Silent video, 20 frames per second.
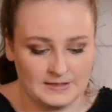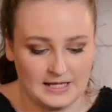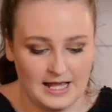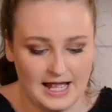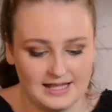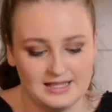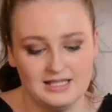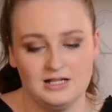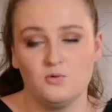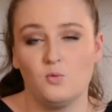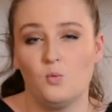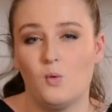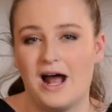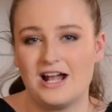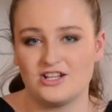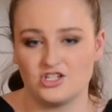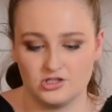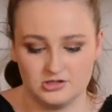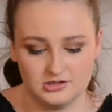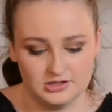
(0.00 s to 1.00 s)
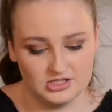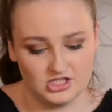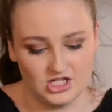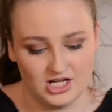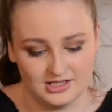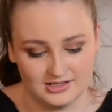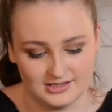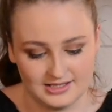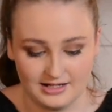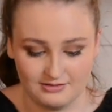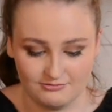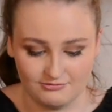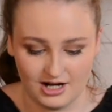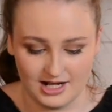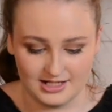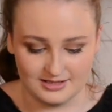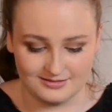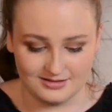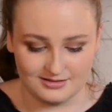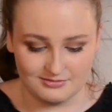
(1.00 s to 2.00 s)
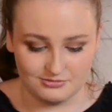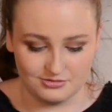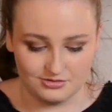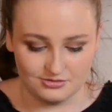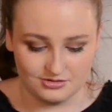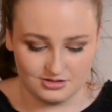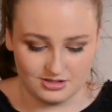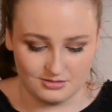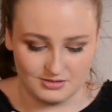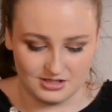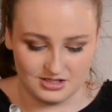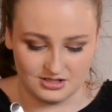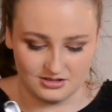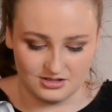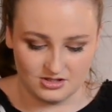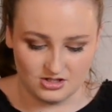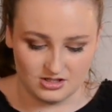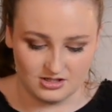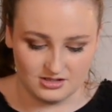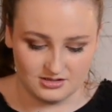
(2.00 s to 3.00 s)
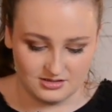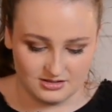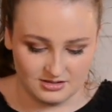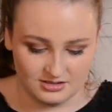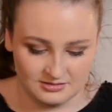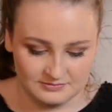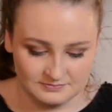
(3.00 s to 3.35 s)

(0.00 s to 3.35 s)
I think white chocolate chunks and raspberries will also be delicious.